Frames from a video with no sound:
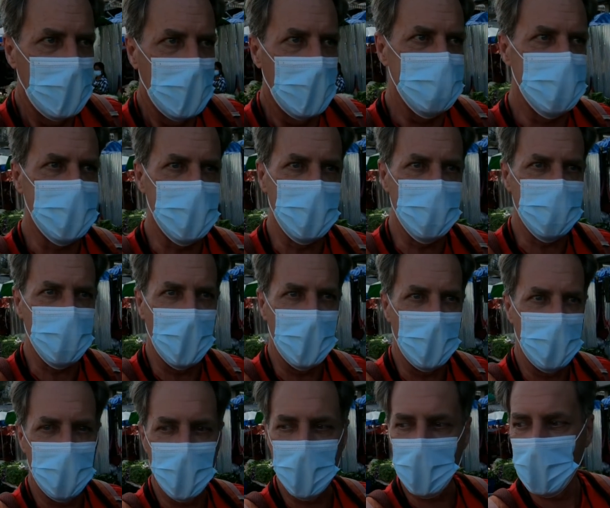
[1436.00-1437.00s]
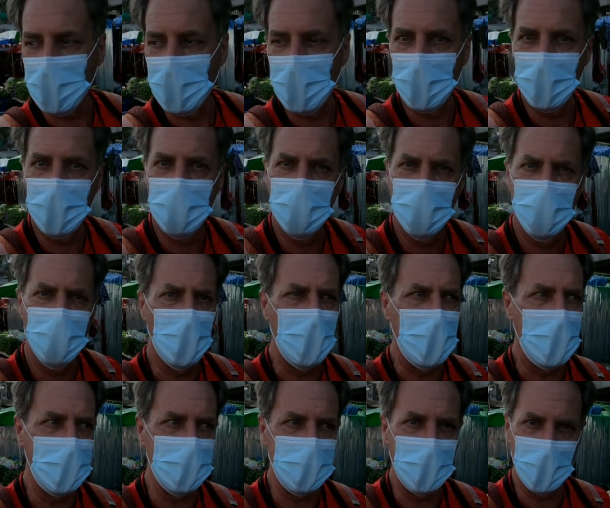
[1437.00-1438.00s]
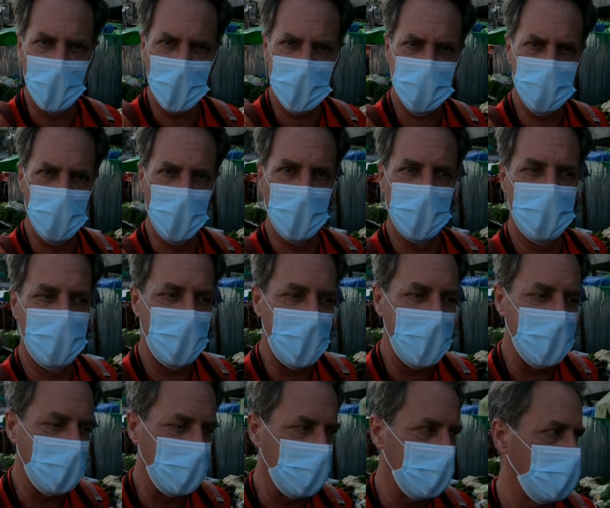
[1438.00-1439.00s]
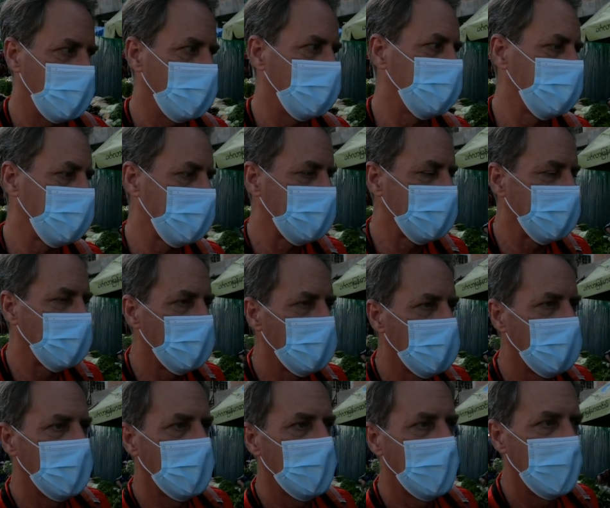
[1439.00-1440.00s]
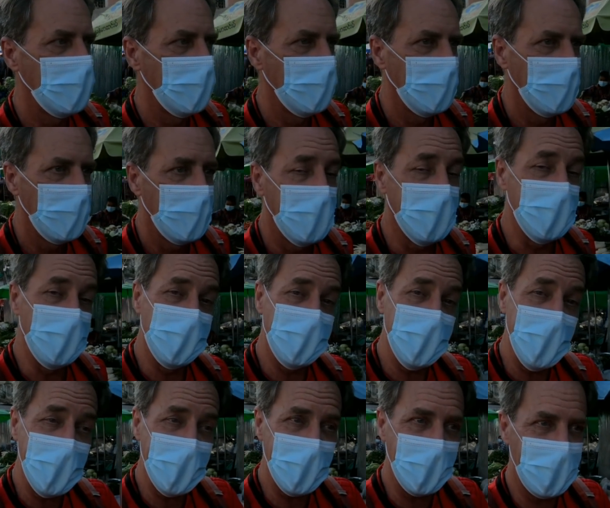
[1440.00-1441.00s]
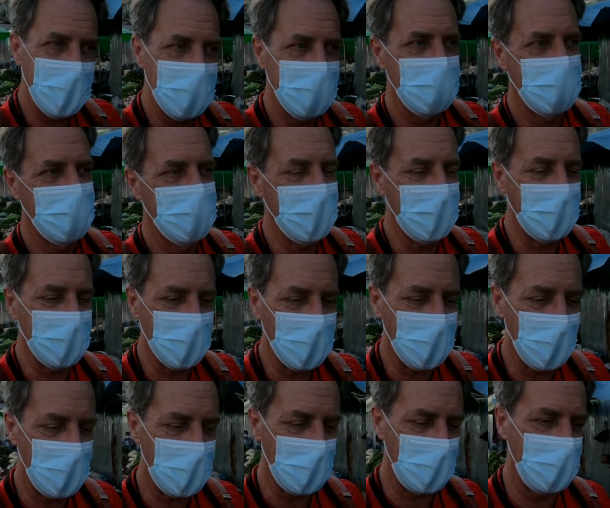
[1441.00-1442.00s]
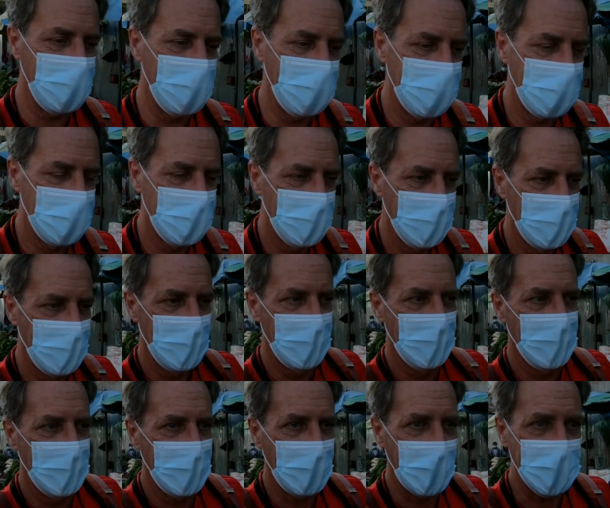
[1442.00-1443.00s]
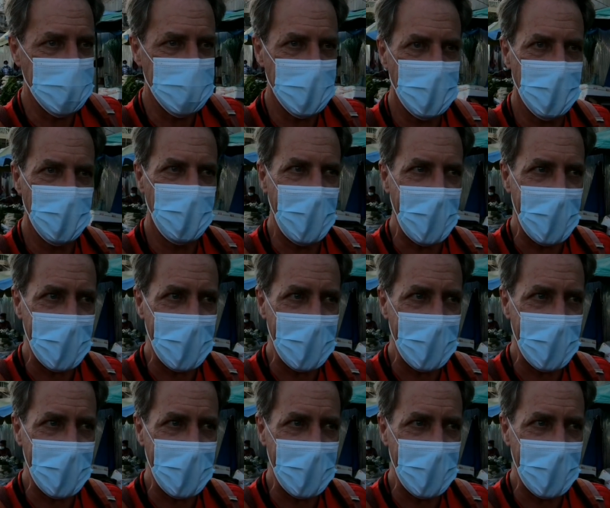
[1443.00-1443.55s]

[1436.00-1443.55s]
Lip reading: I'm still trying to figure out why the export failed. And then later on, I did an